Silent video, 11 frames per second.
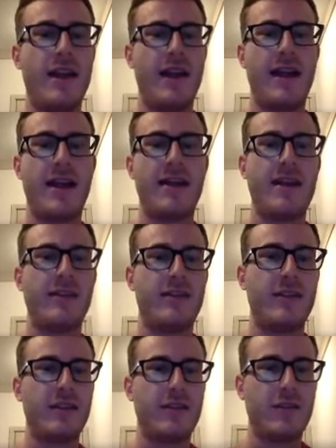and has
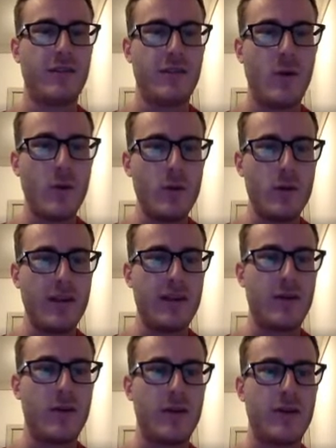since totally
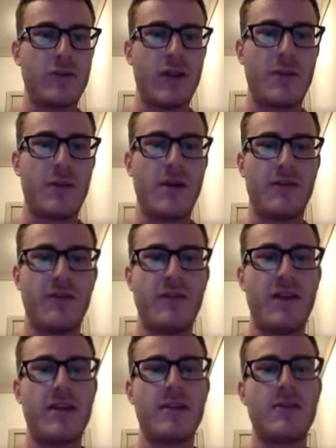dropped off in
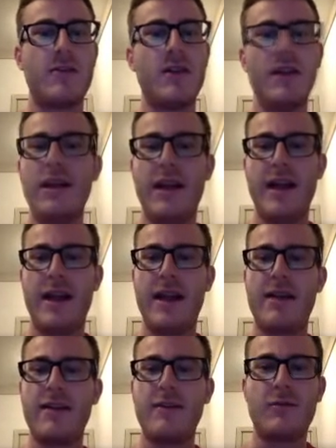value
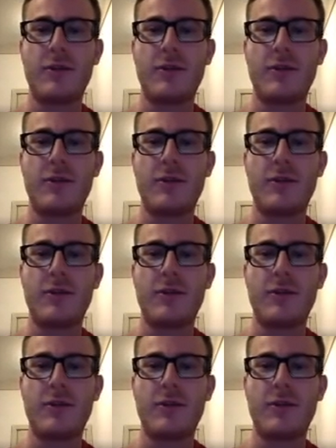and isn't